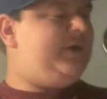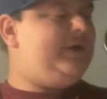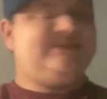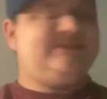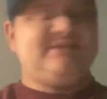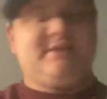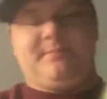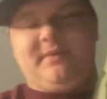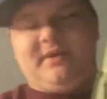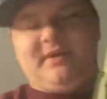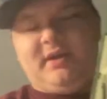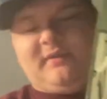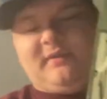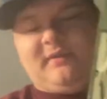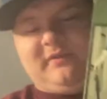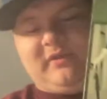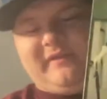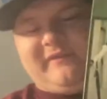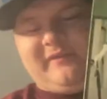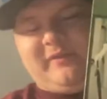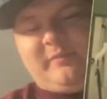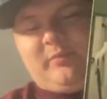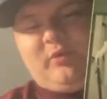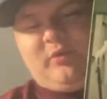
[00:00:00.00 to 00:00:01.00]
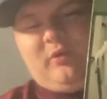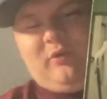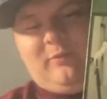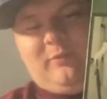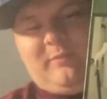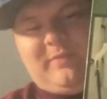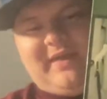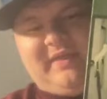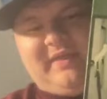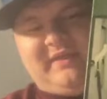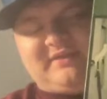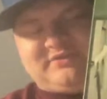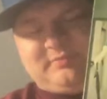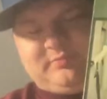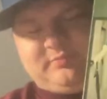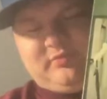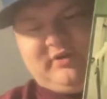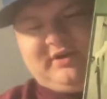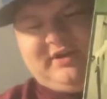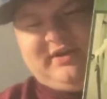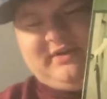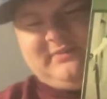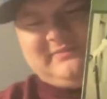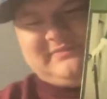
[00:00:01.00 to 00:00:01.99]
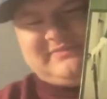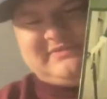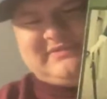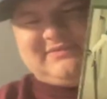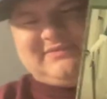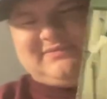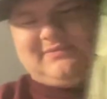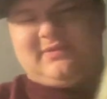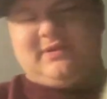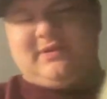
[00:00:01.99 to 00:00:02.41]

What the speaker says: is A Bit of Liverpool by the Supremes,